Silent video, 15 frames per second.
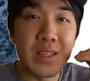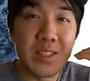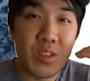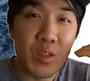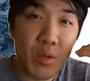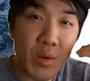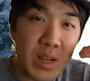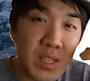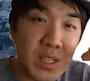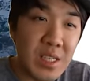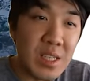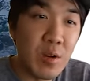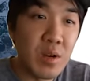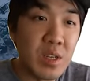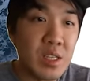this threat
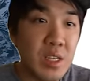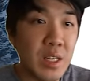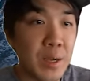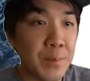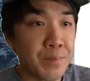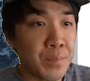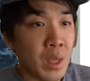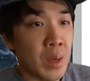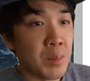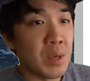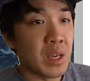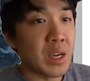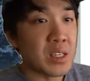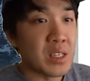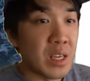seriously
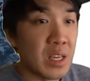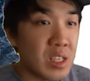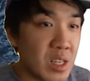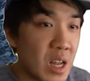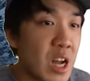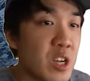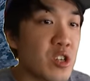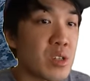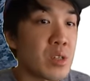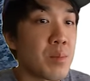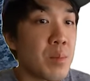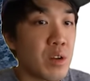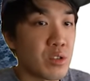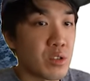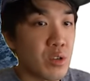because it is not just
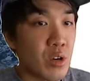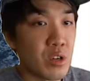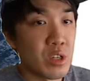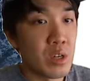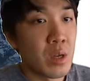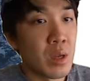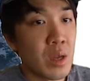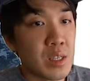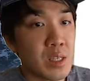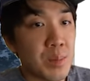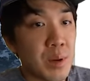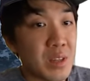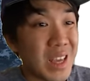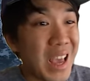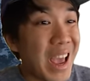about search, it's
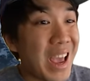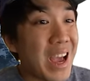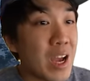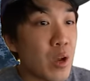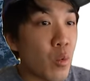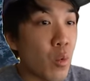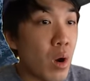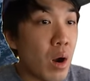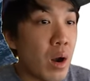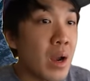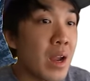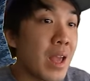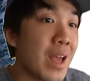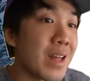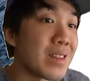about the AI war,
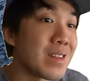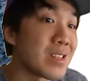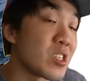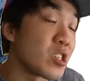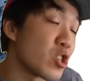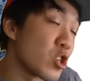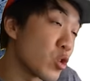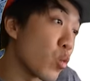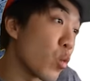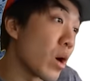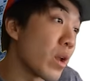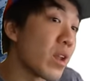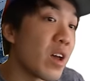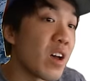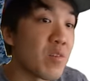and this is just
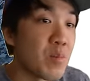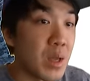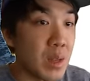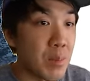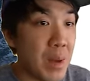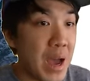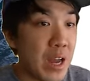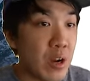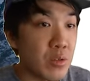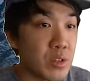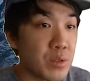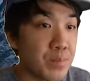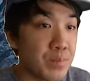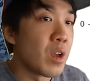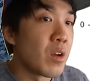one of many
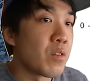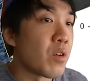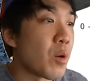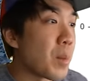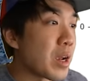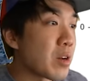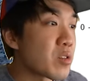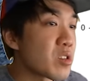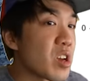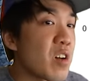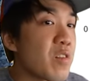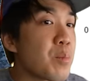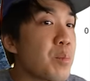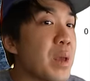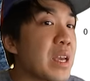battles. For
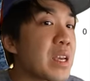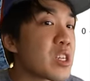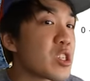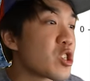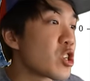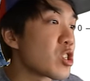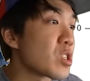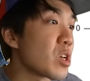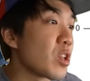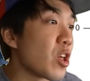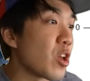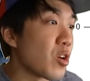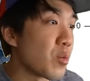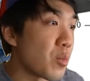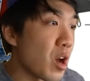Microsoft, Bing is just
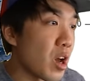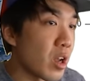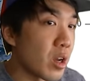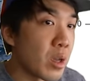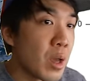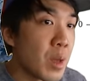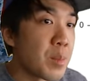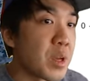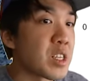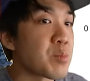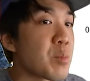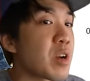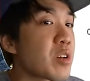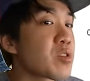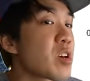another product because
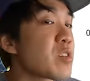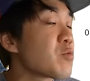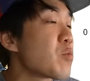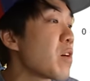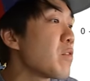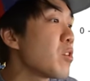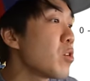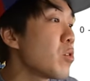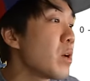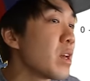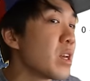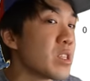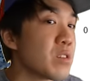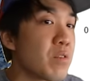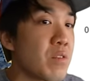Microsoft's revenue
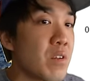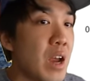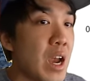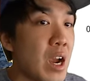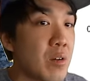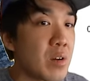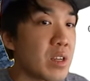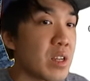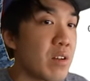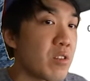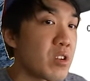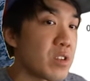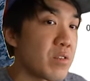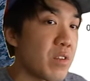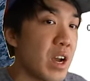is very
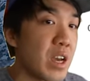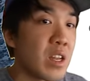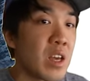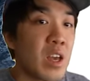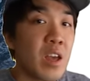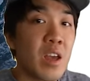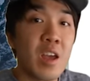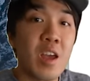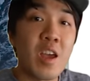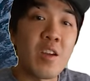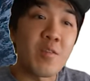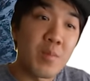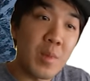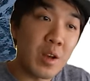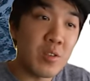diversified.
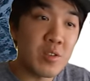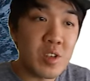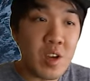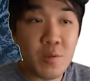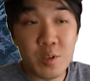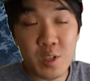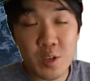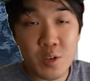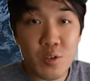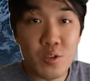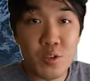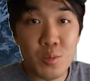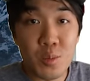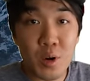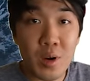If Microsoft was a
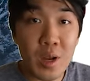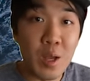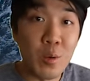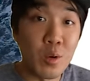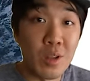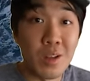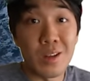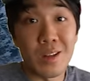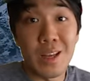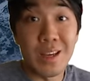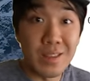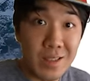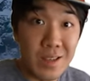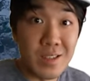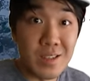YouTuber, it would look
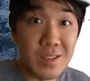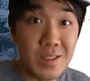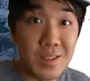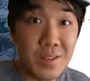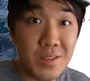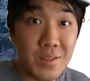like this.